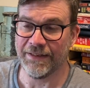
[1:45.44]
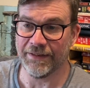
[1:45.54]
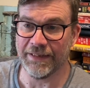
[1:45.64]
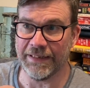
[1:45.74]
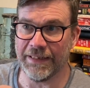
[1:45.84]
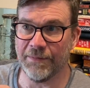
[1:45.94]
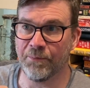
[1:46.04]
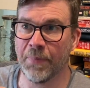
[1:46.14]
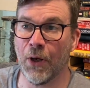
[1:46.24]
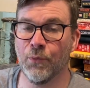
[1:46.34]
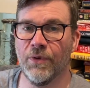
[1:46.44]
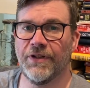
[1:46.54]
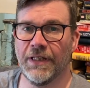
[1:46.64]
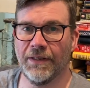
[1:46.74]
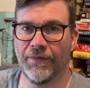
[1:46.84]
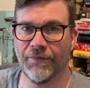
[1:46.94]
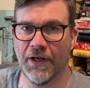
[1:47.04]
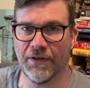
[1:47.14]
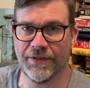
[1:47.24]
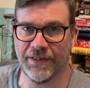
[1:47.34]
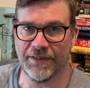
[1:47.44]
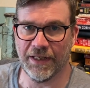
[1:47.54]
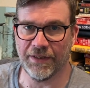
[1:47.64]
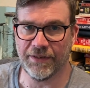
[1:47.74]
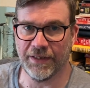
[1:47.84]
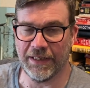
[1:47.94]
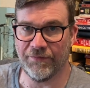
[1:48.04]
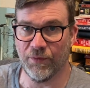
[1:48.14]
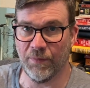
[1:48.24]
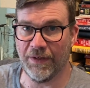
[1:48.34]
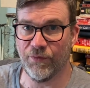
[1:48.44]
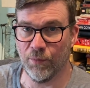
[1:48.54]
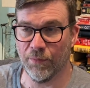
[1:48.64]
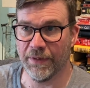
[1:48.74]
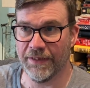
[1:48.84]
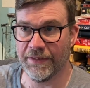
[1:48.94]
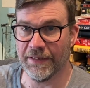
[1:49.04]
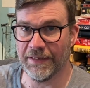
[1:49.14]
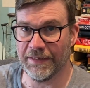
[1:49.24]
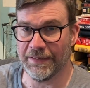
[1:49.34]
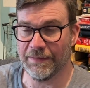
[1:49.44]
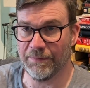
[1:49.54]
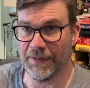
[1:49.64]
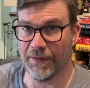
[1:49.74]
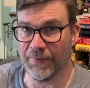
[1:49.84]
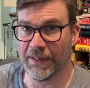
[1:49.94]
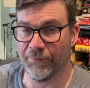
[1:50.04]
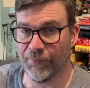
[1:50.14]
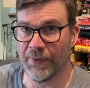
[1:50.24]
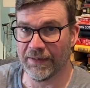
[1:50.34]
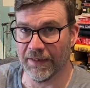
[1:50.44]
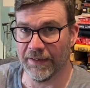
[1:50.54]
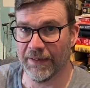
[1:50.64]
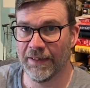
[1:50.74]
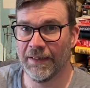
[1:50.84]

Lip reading: the potency of the virus is such that if a woman is you know, becomes pregnant,